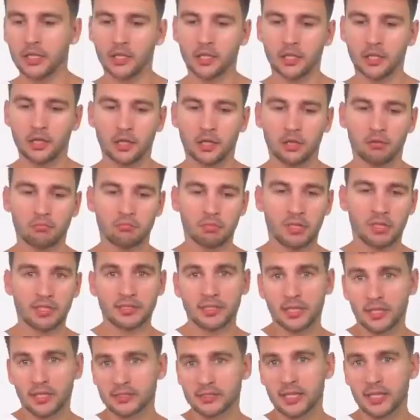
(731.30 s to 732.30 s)
And if you
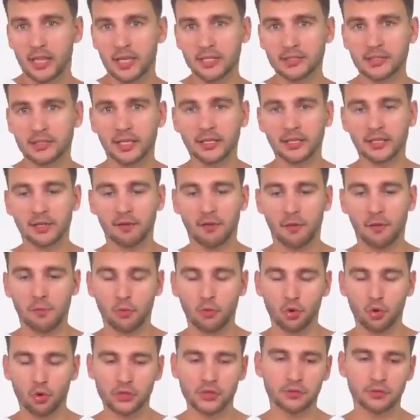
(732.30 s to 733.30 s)
have any questions
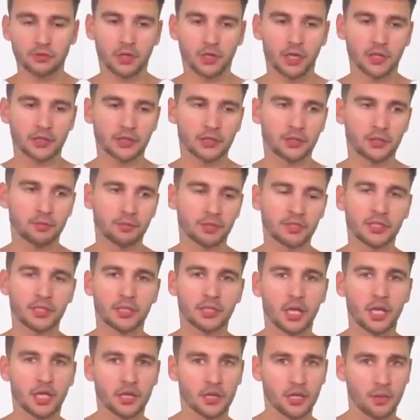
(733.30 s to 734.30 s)
left or want to ask me
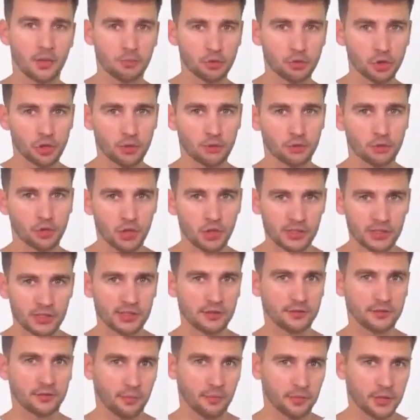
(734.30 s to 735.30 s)
something, write in the
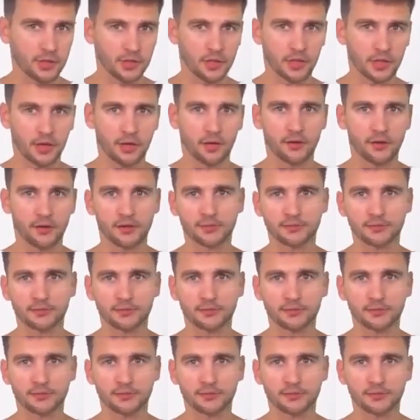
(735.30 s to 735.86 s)
comments.